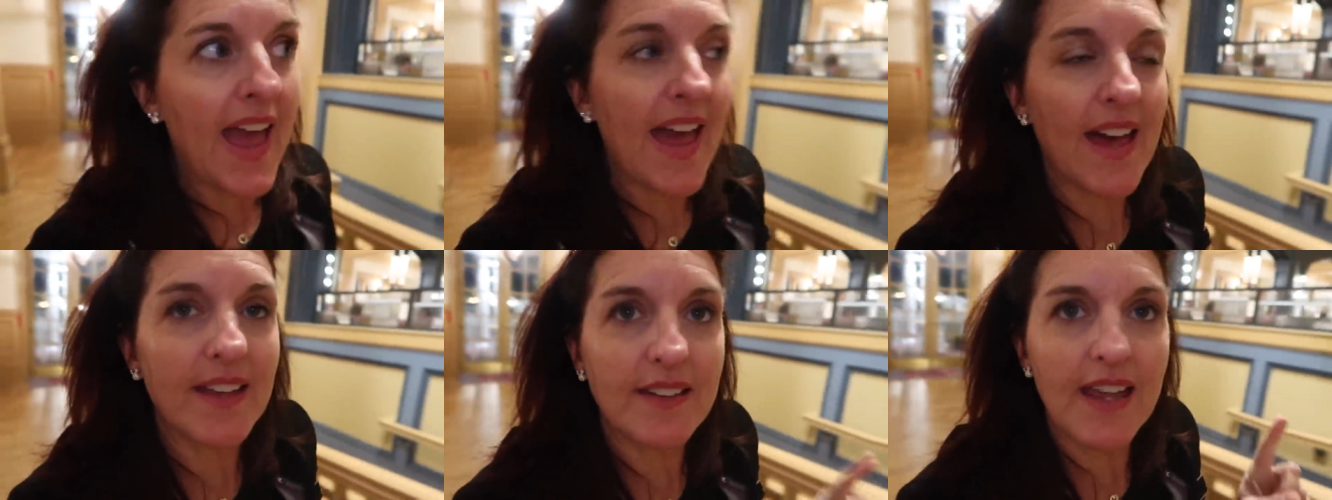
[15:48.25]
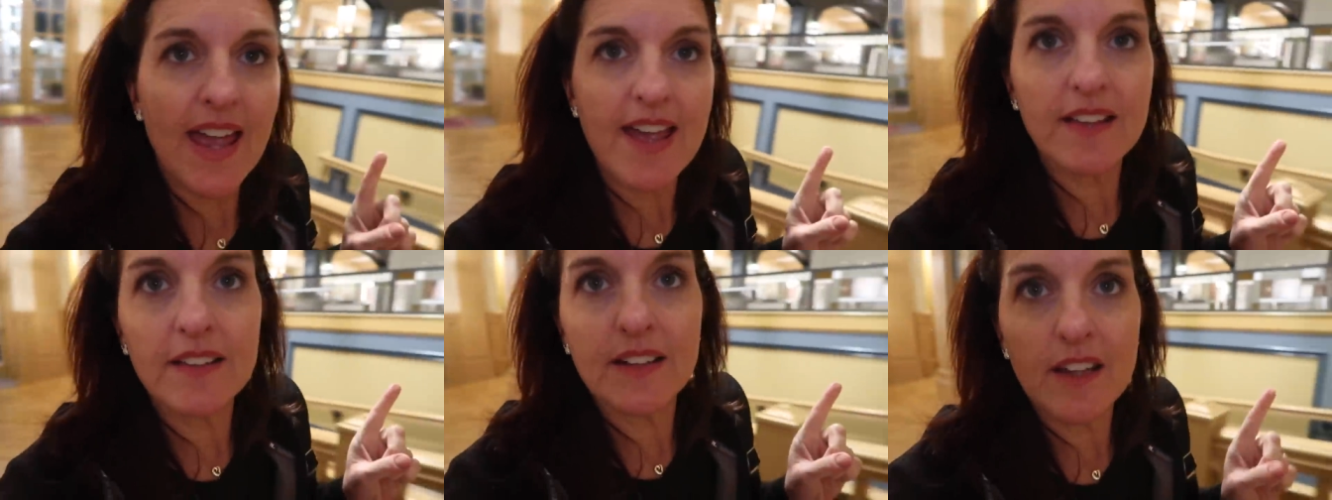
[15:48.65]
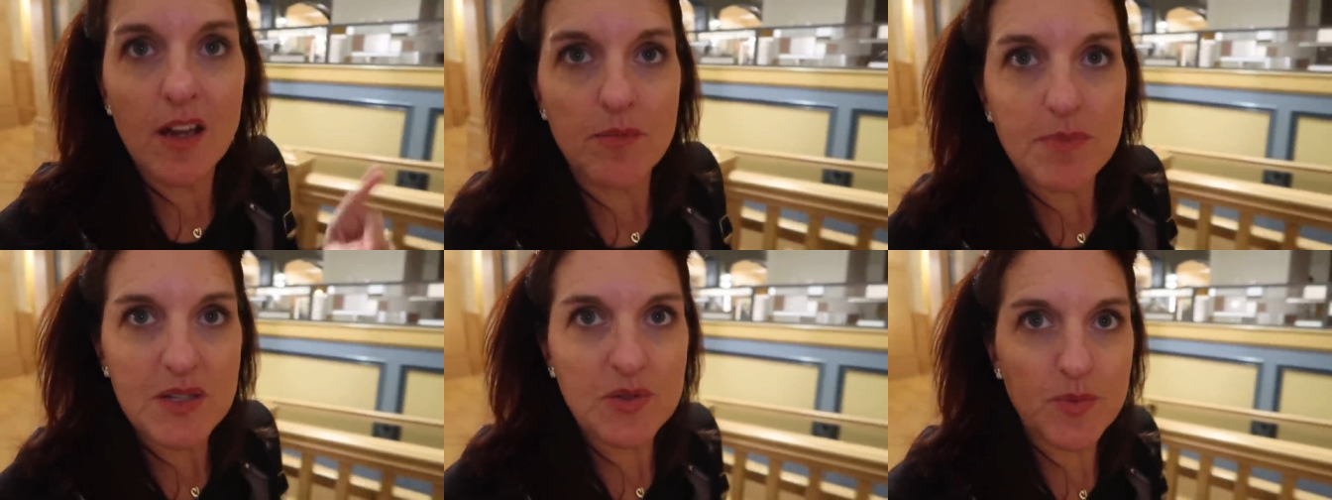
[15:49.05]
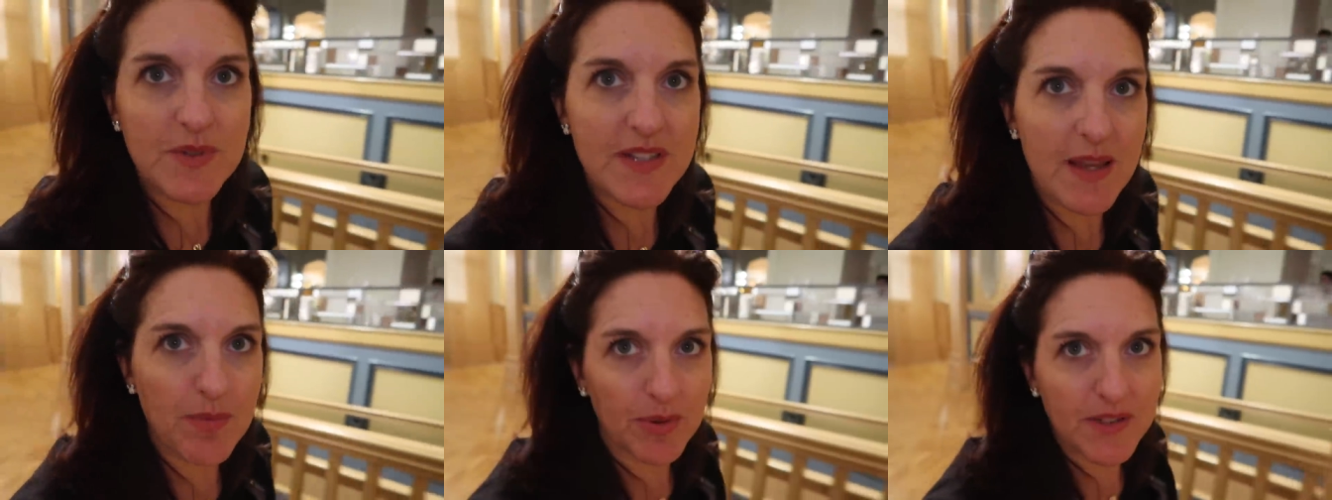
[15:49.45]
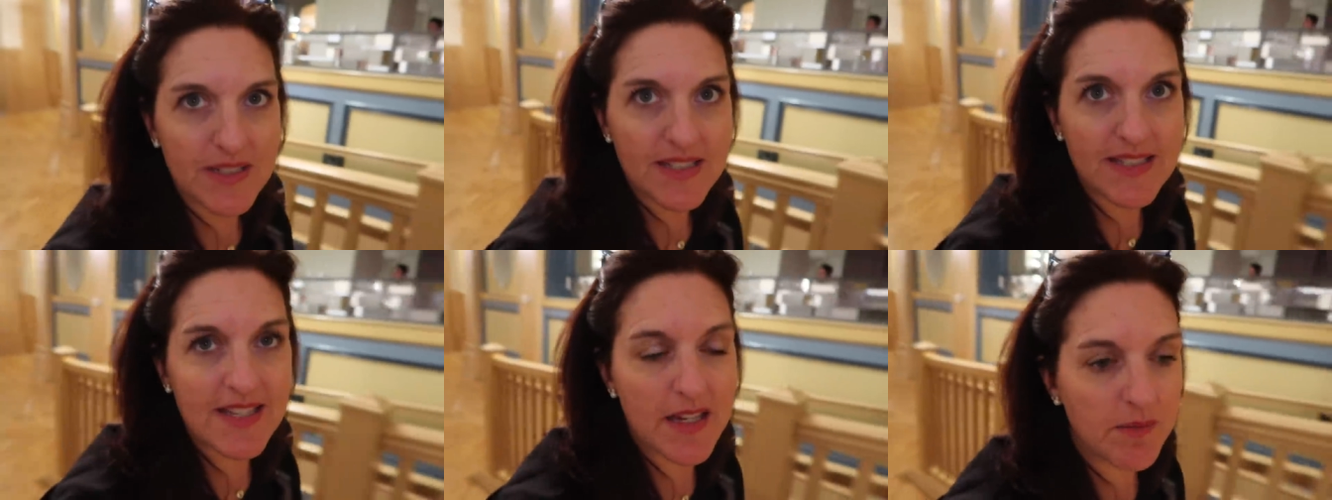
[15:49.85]
and Ale and Compass was able to
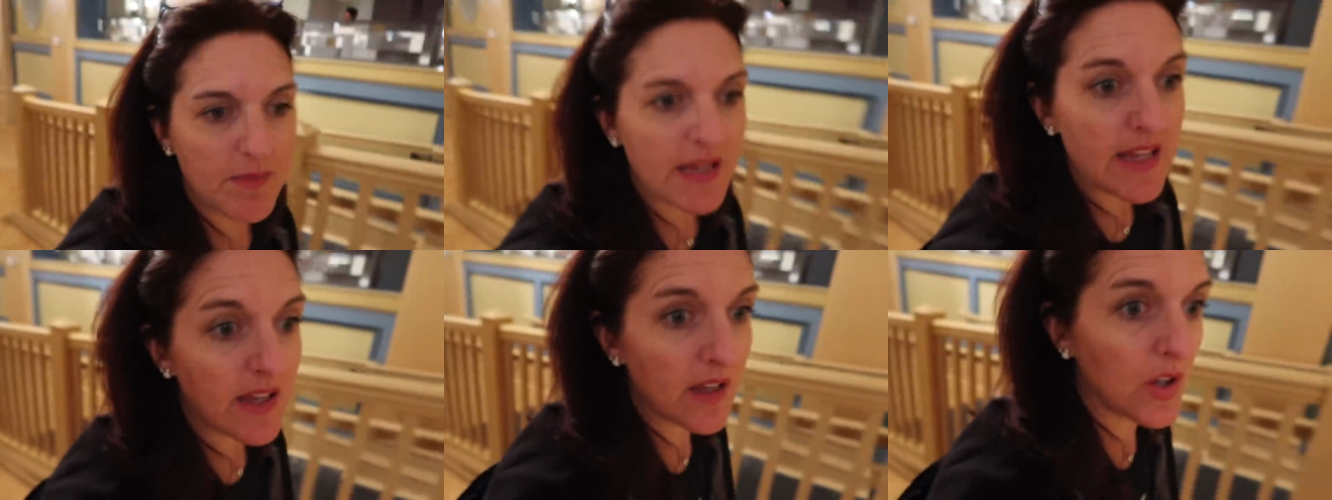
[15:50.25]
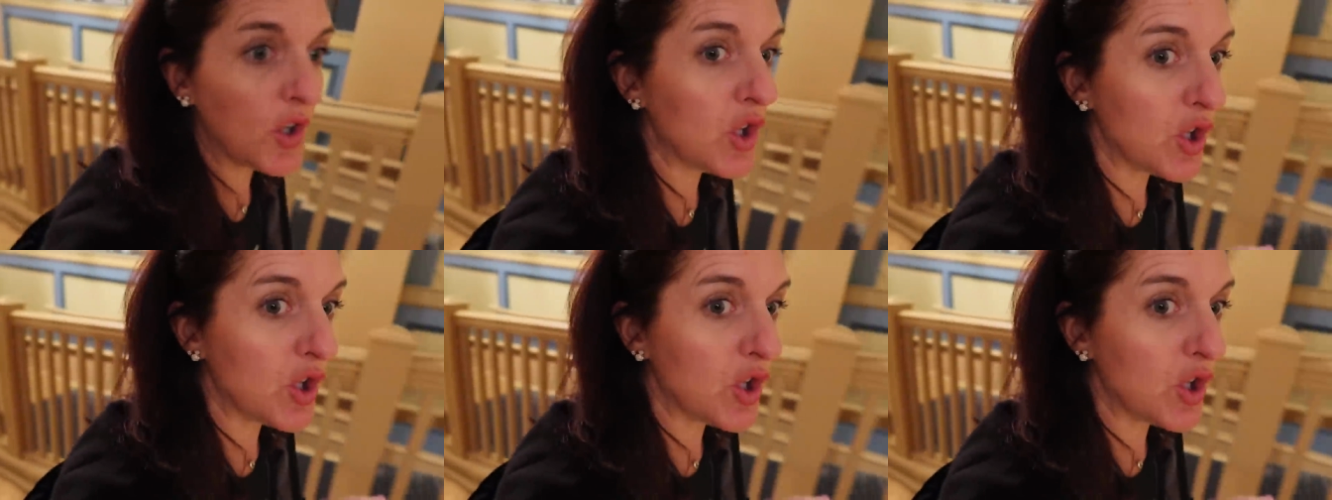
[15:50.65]
seat me.